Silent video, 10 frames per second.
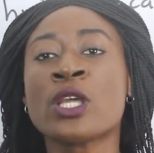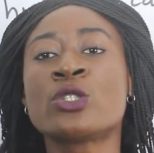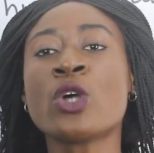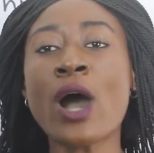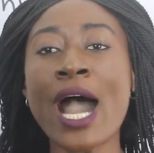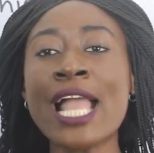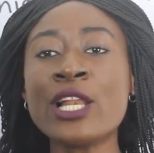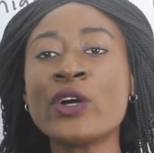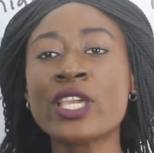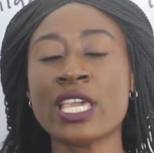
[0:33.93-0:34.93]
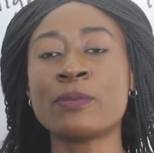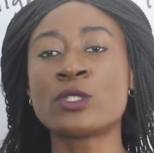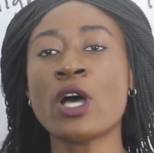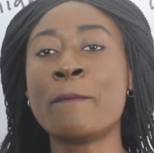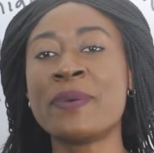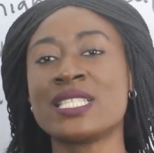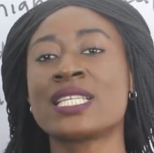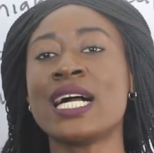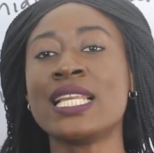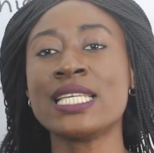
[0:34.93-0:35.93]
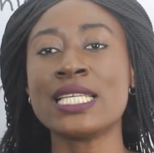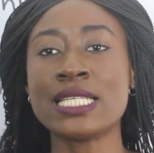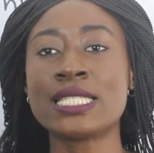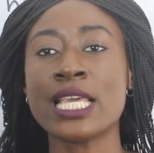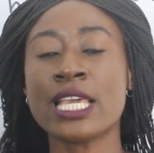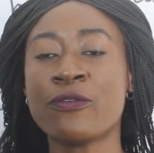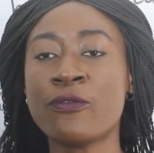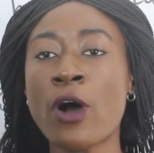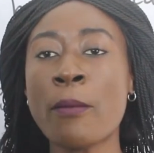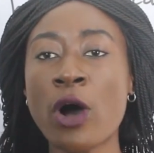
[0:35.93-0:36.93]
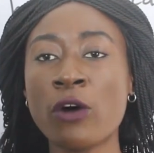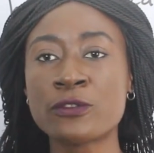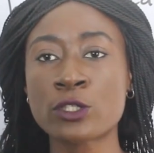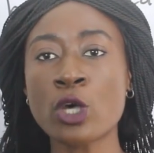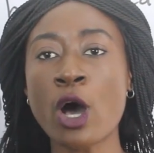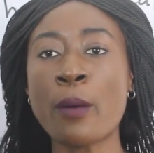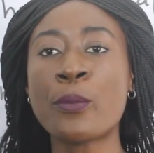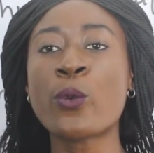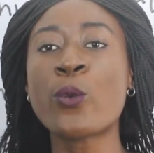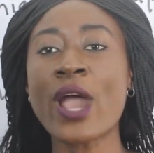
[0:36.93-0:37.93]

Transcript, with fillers: So high low cape top basically is a form of top